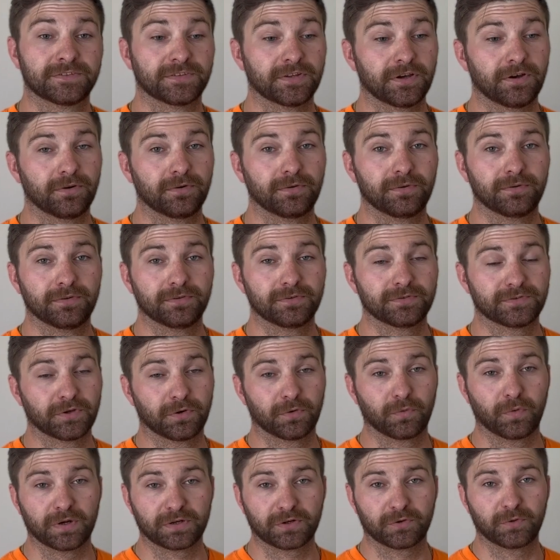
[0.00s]

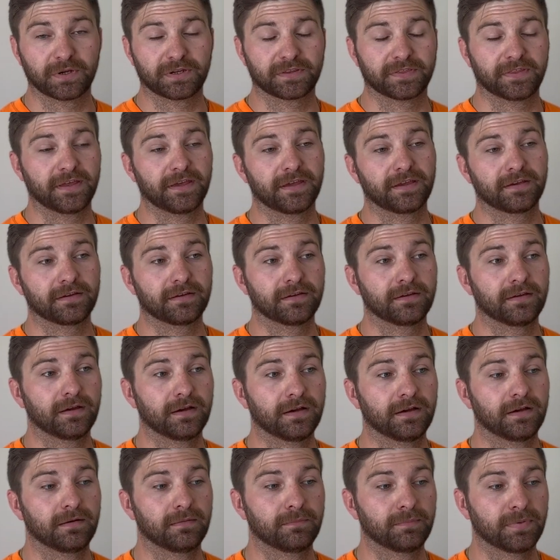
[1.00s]
so one quick thing,
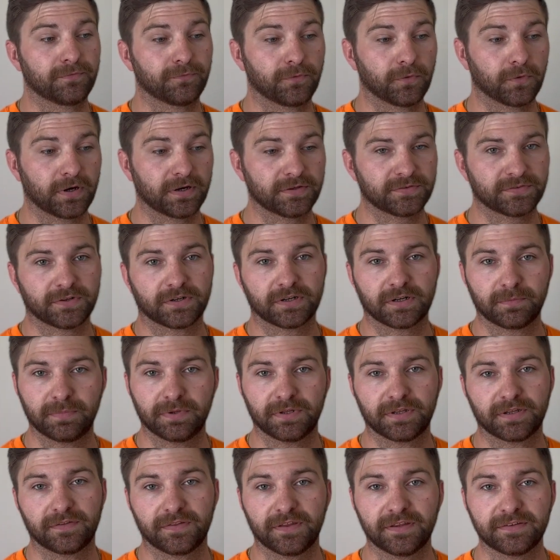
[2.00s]
before I started
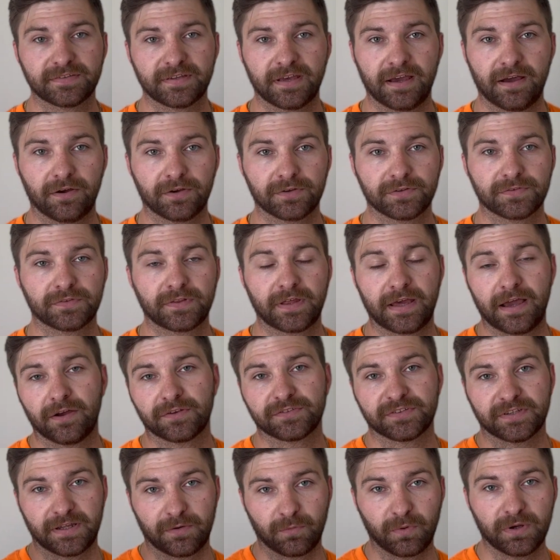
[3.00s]
building this house, the
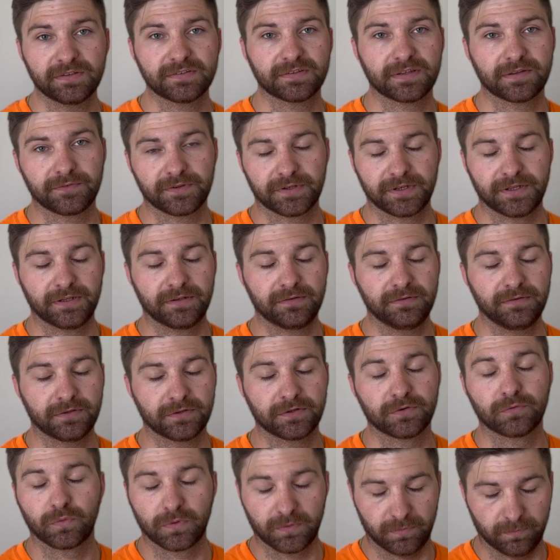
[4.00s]
house that I was living in,
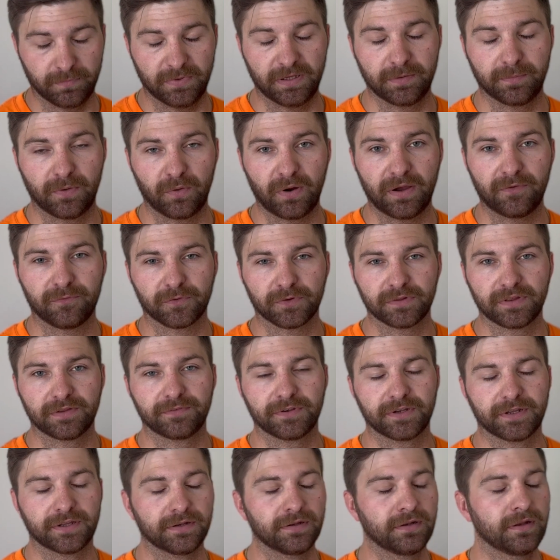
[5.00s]
or with me and my wife were
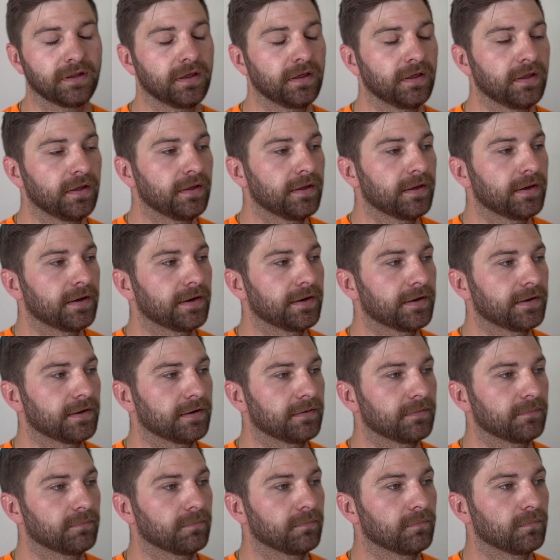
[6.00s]
living in,
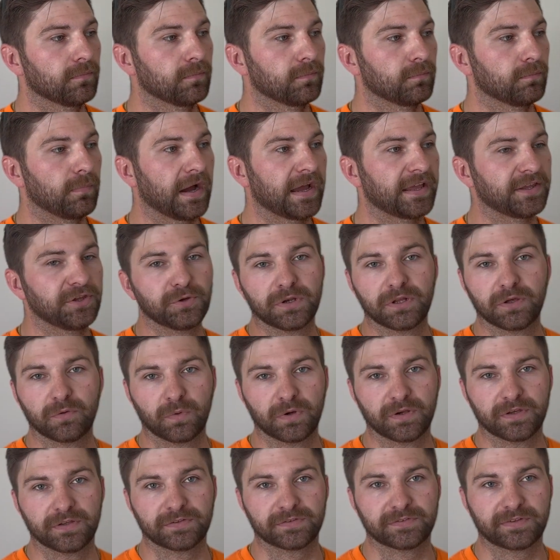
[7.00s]
my
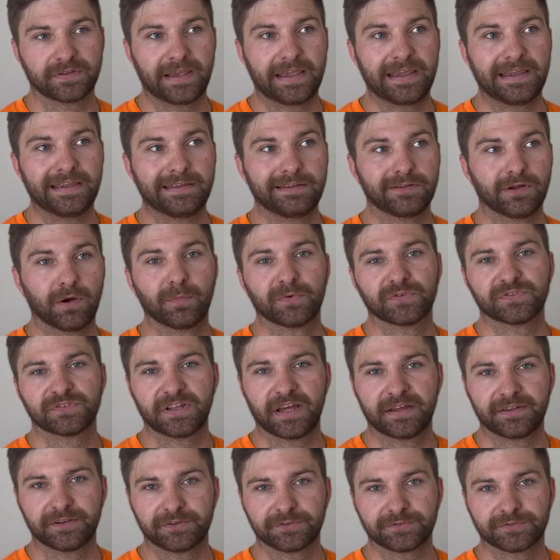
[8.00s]
unit was 8, almost
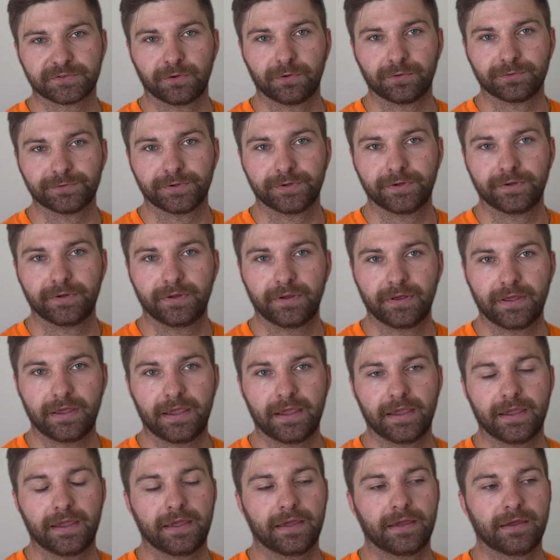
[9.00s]
9 years old.
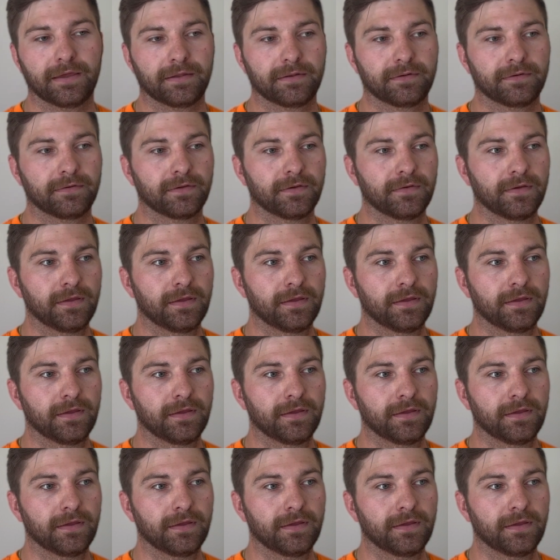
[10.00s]
And